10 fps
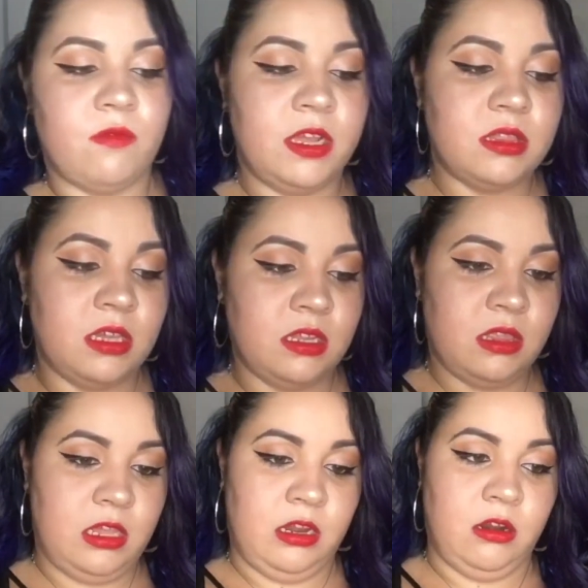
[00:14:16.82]
right then
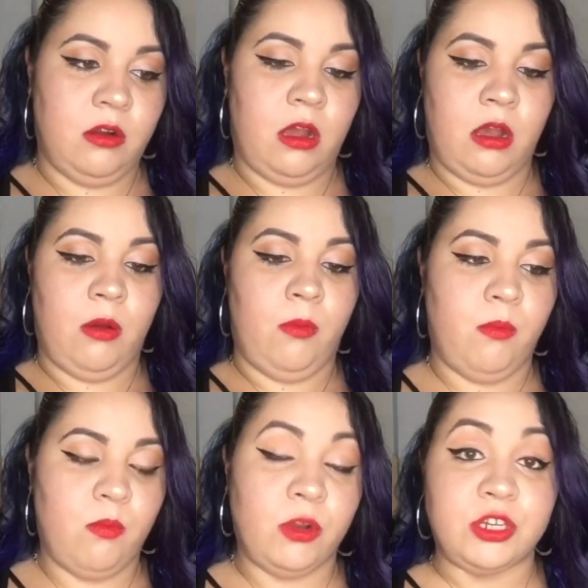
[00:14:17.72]
and there
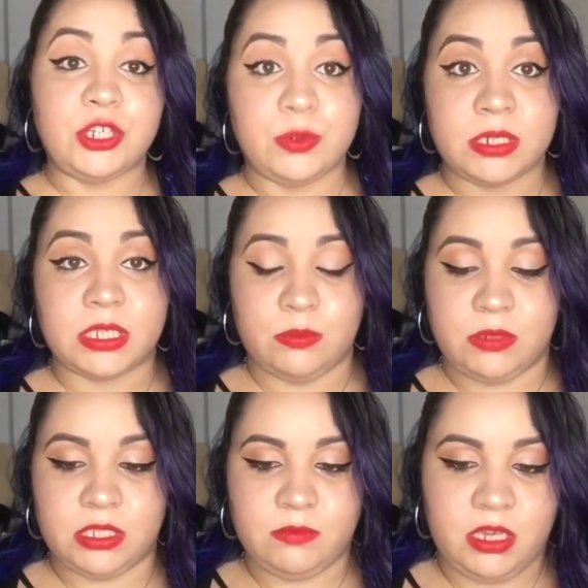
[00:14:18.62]
um, when you're doing
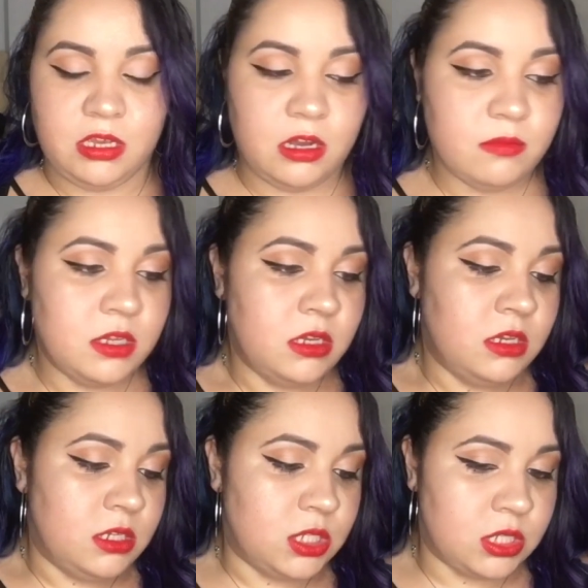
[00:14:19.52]
someone's makeup
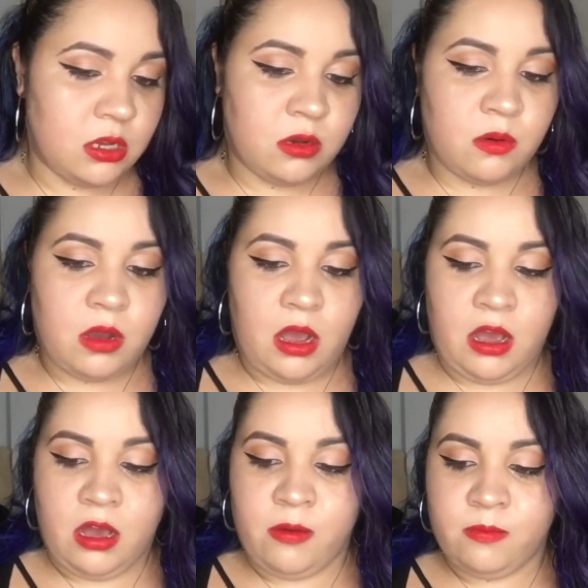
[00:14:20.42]
so
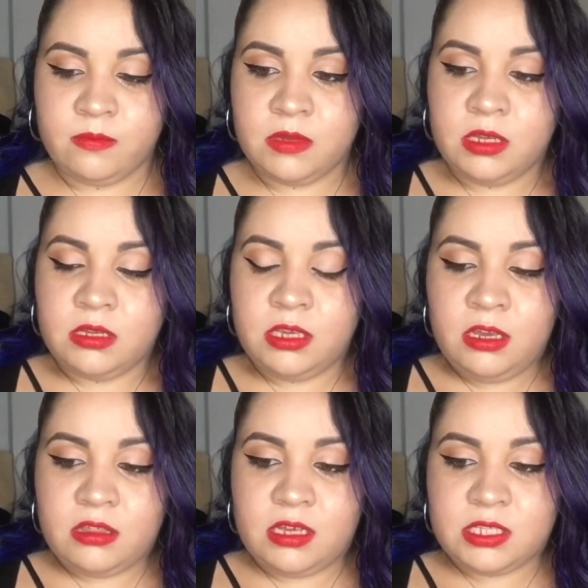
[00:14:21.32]
um,
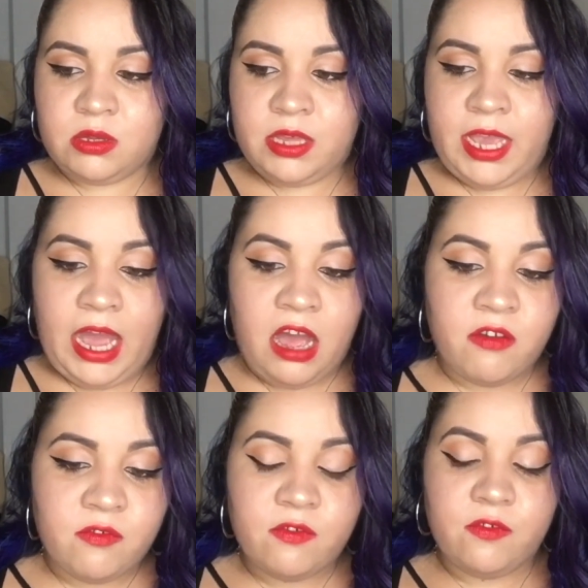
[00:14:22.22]
yeah that's all I
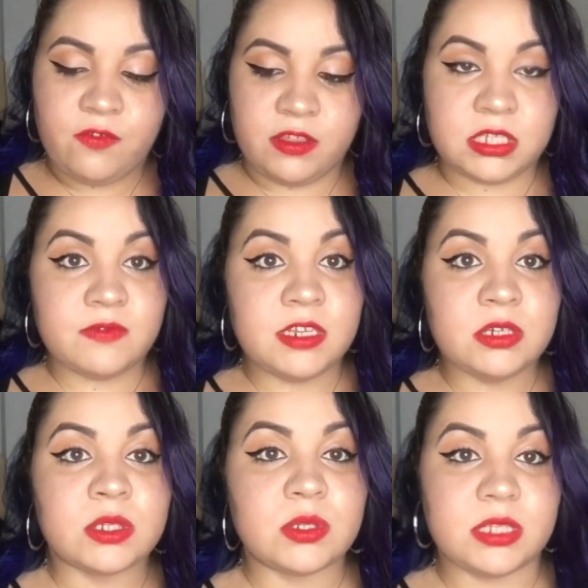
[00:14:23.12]
have for this
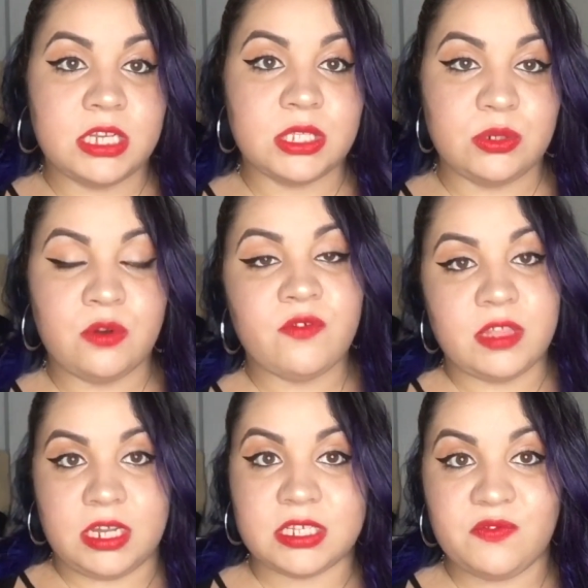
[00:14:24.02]
video so stay tuned for
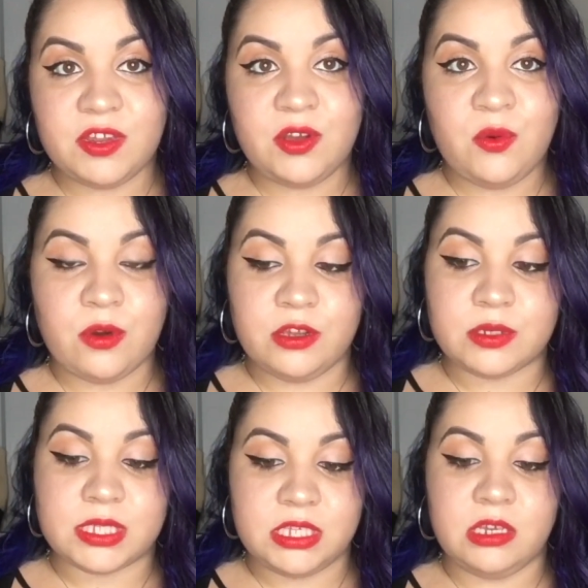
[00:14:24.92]
the next video where
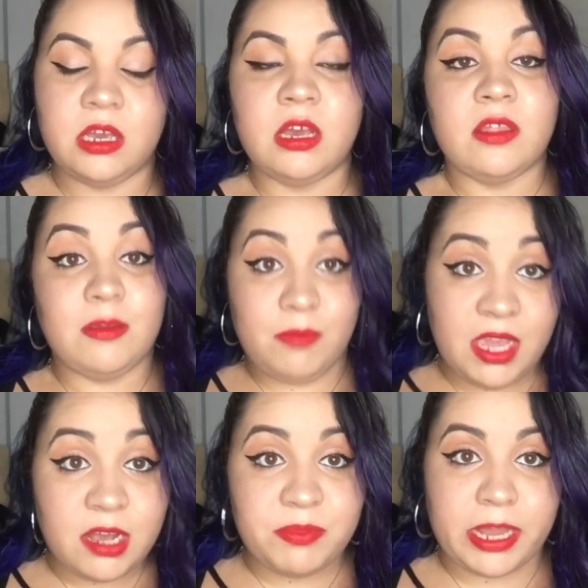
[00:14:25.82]
you'll see the
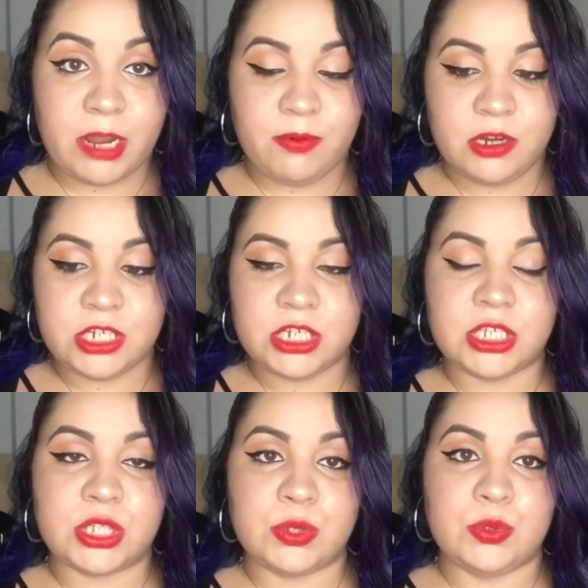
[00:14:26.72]
makeup that I
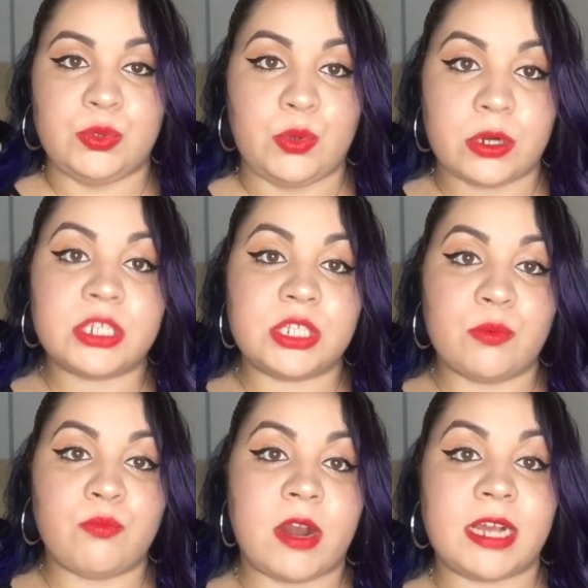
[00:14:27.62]
purchased through
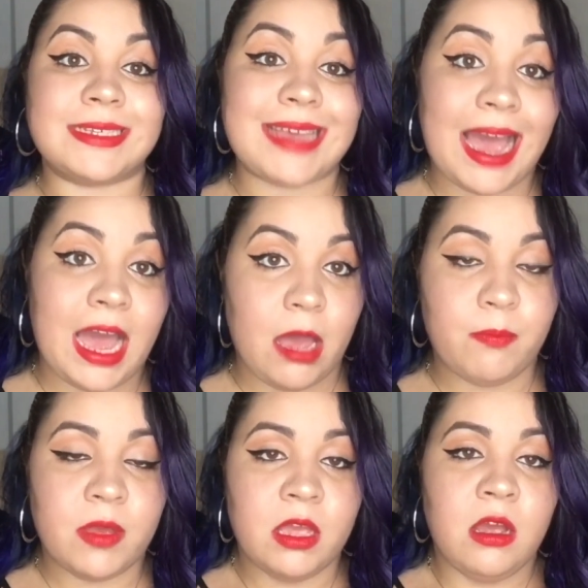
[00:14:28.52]
Nordstrom Rack's app